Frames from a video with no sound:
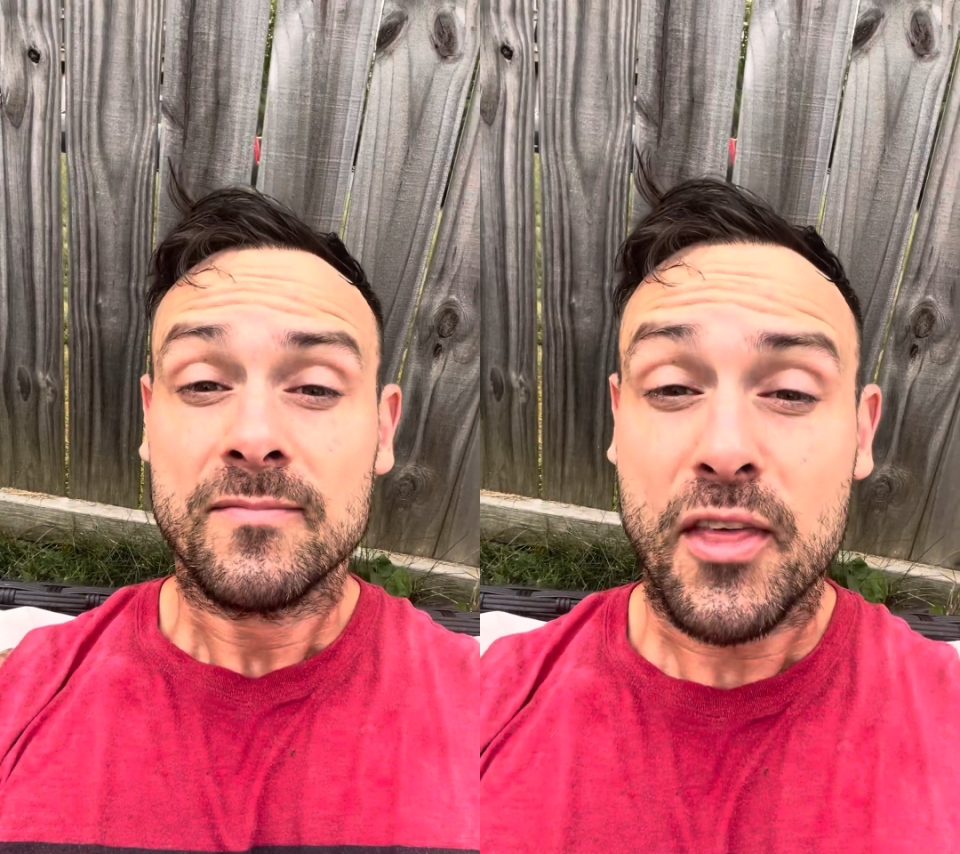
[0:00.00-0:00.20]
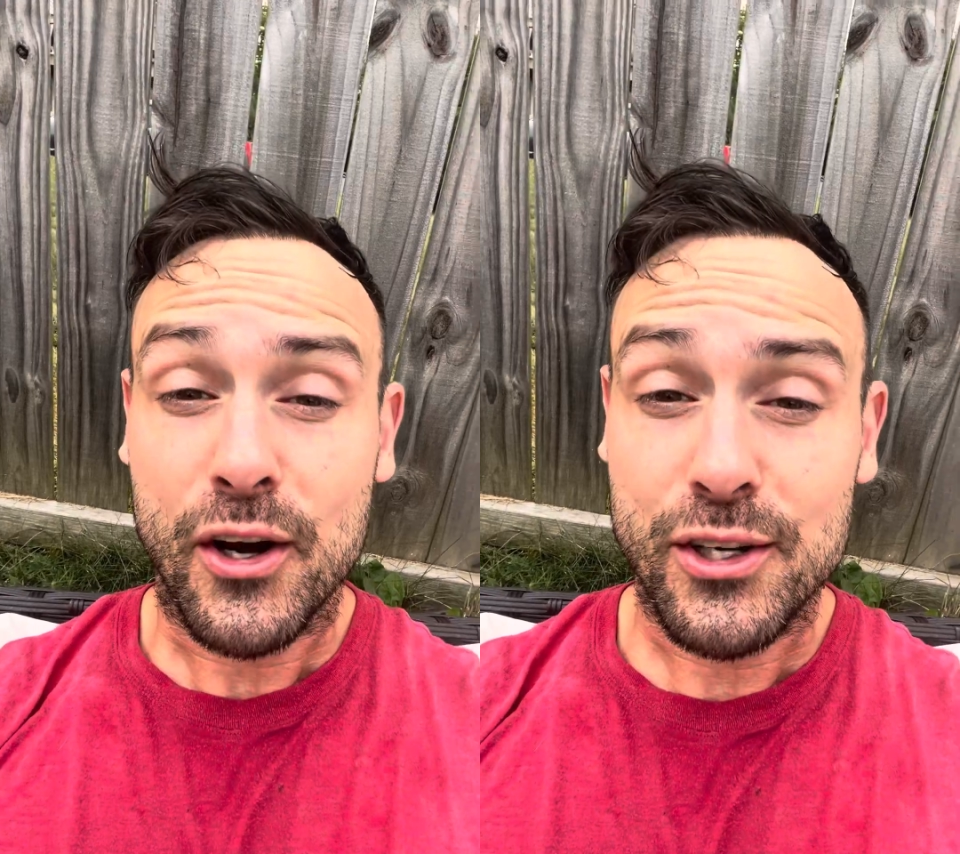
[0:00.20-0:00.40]

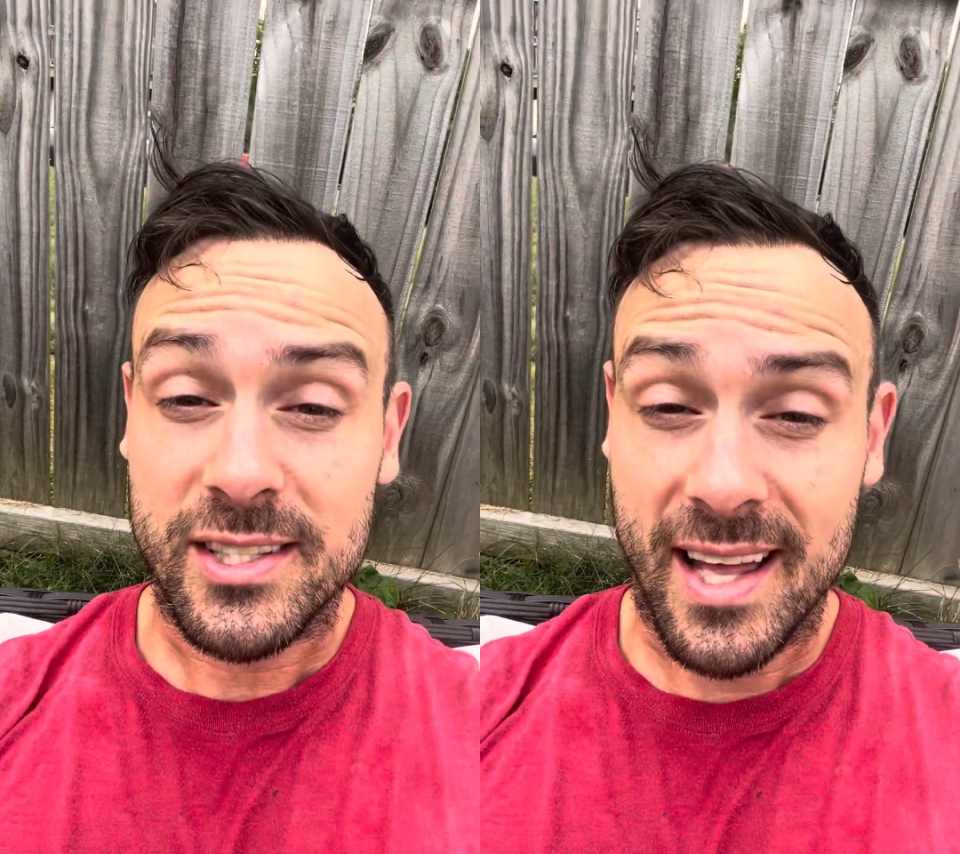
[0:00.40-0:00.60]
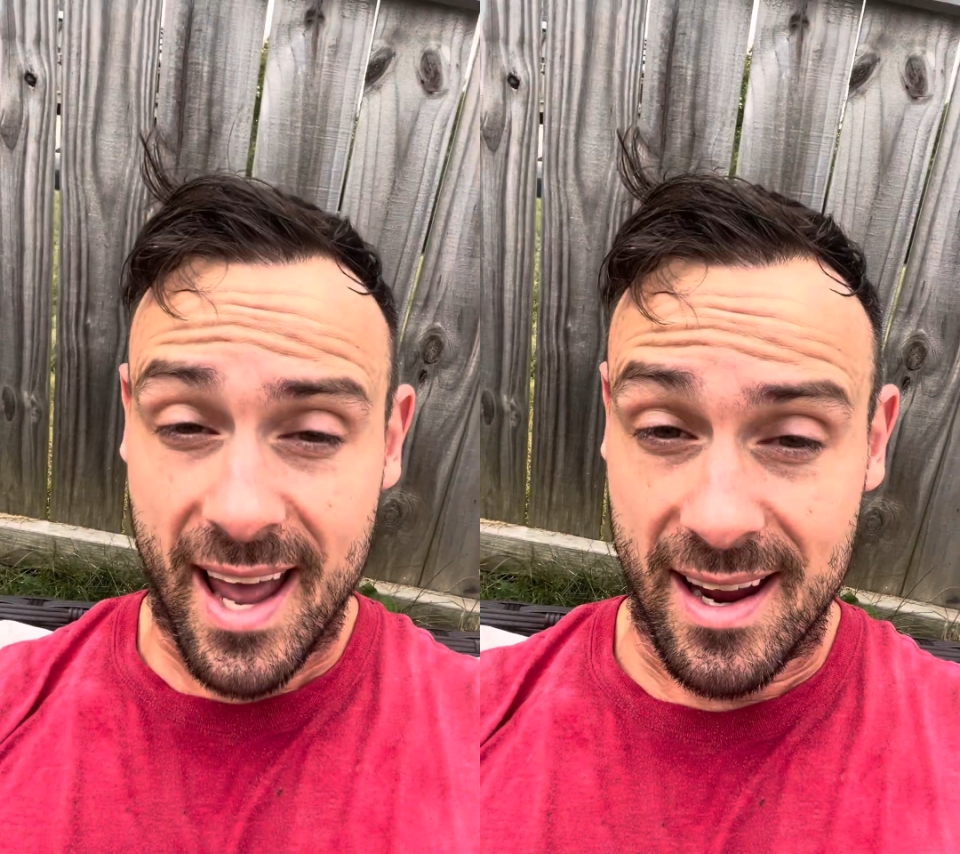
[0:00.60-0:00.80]

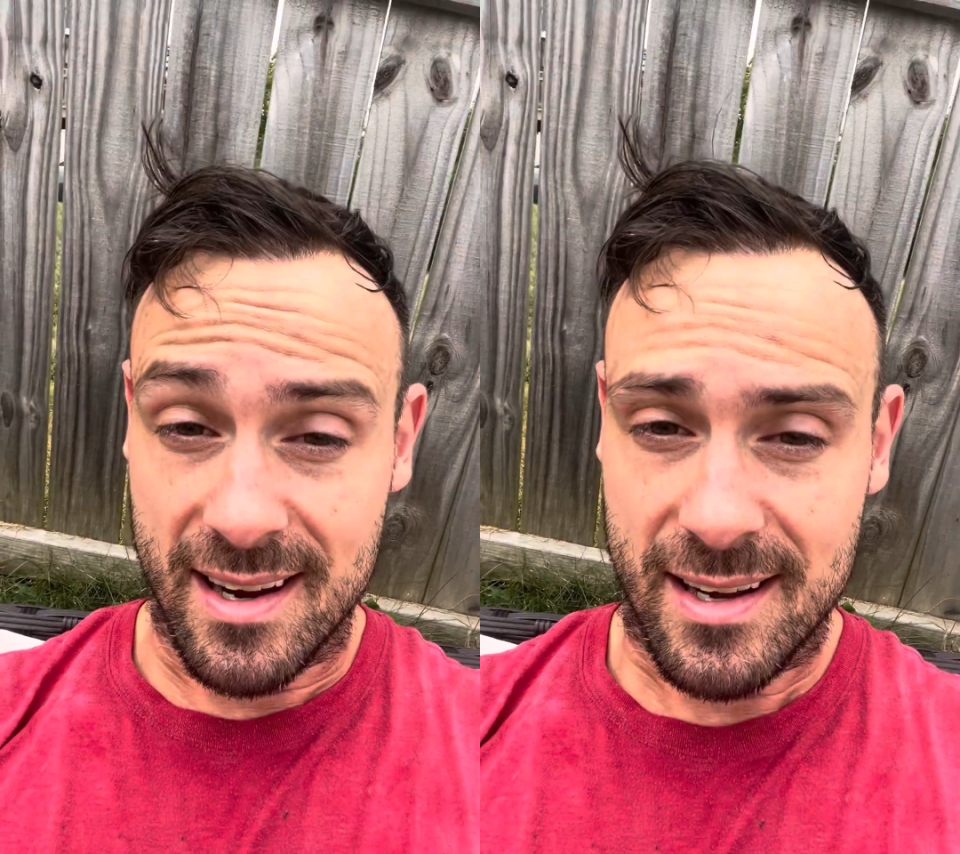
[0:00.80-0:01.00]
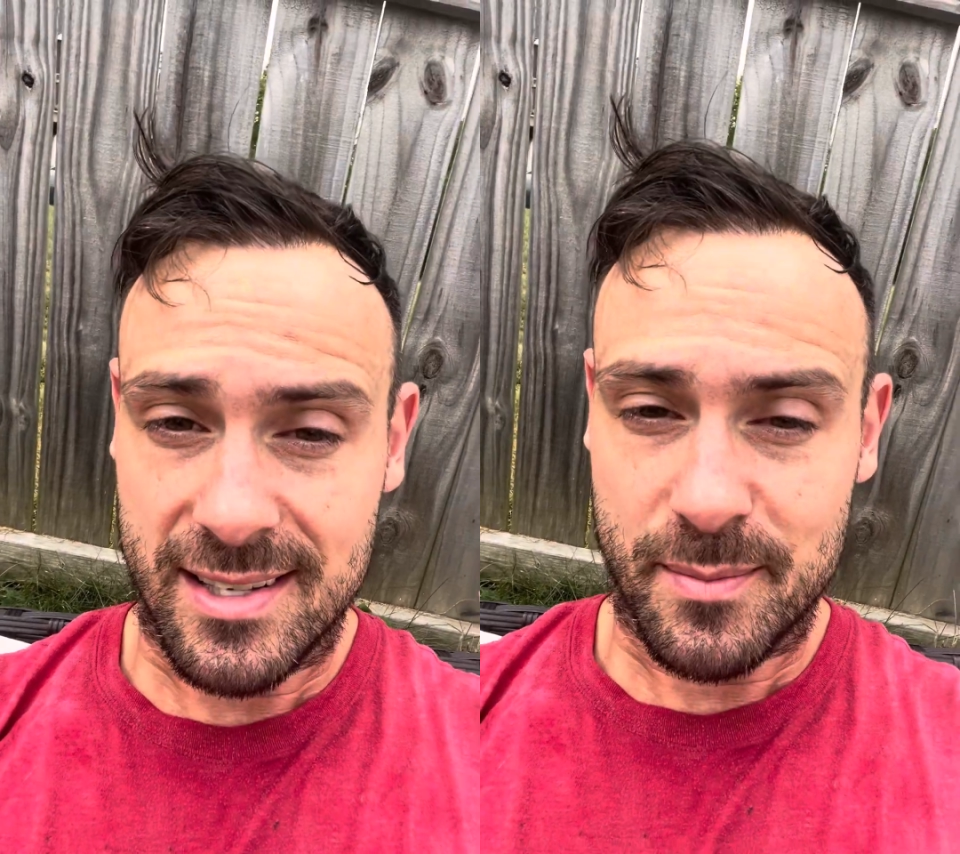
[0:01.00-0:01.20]

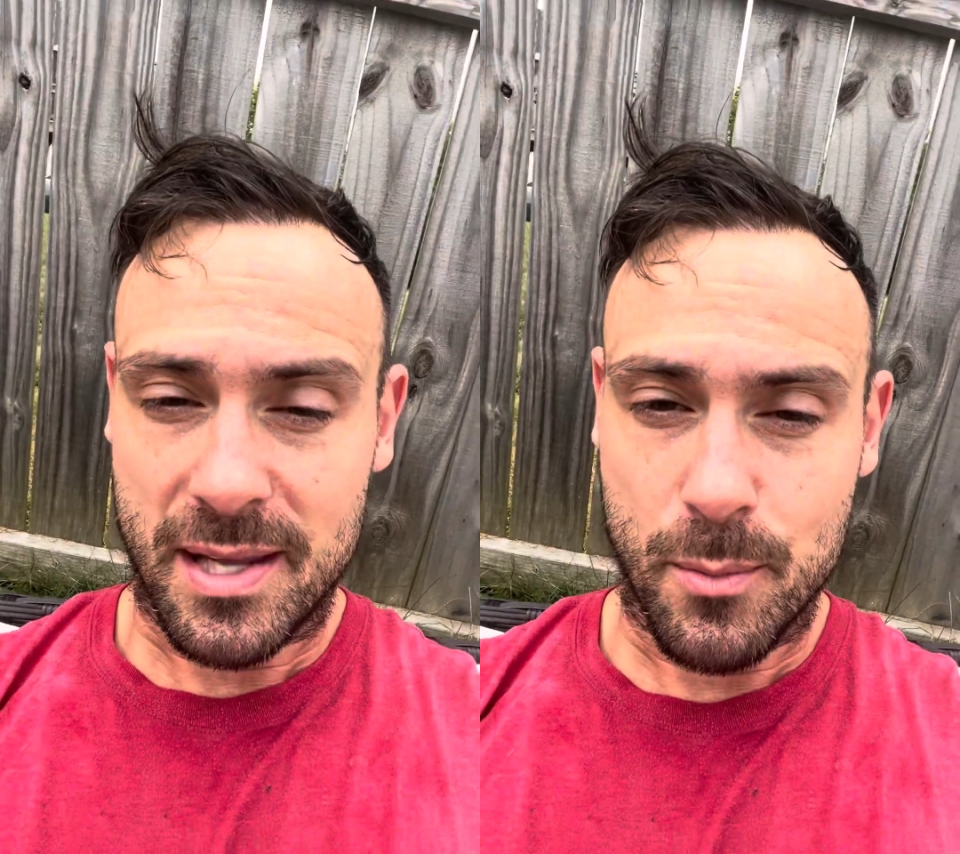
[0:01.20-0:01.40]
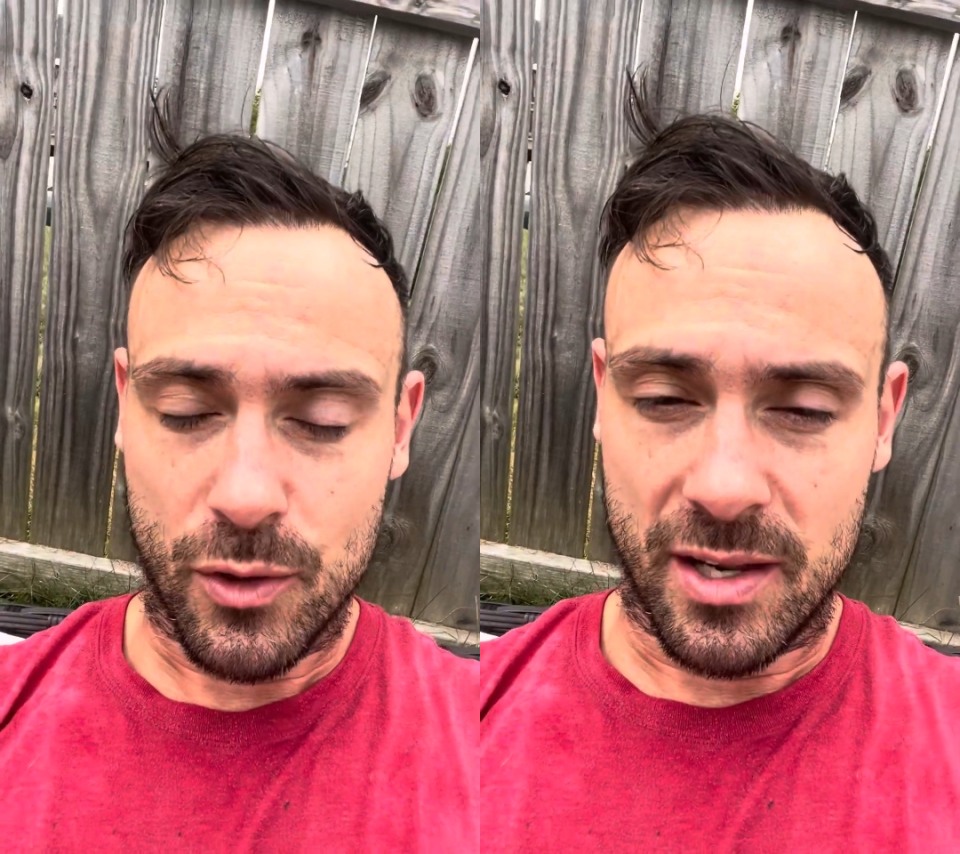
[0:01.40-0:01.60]
Thursday,
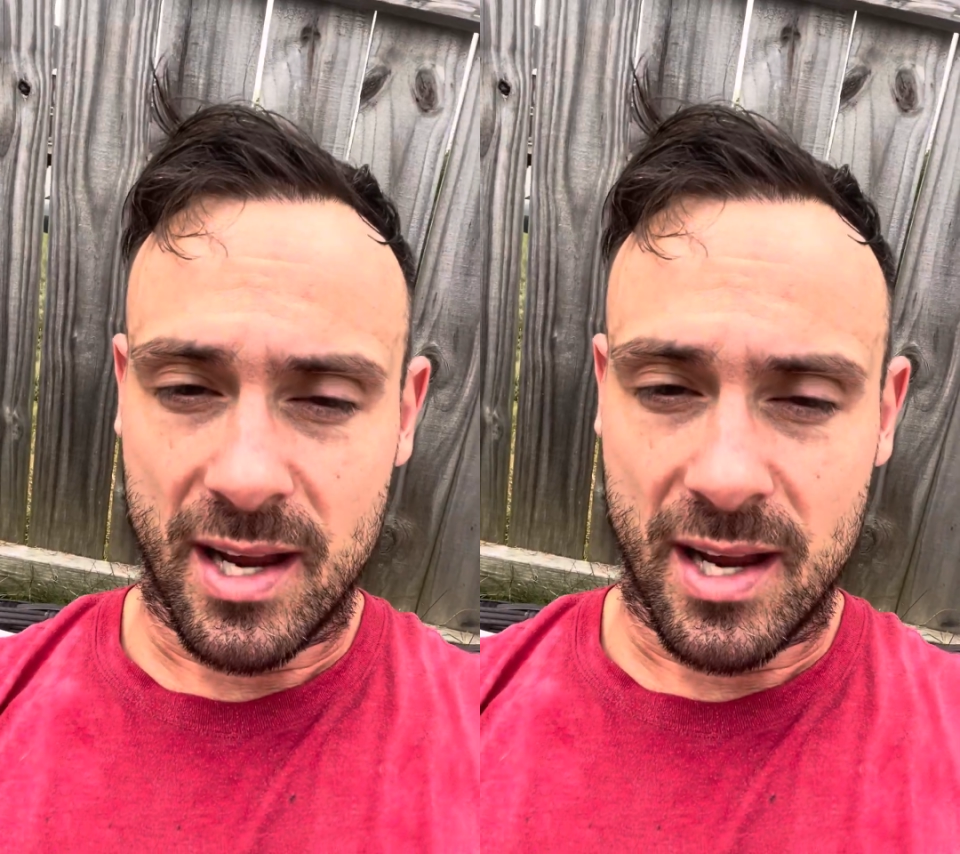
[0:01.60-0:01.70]
September the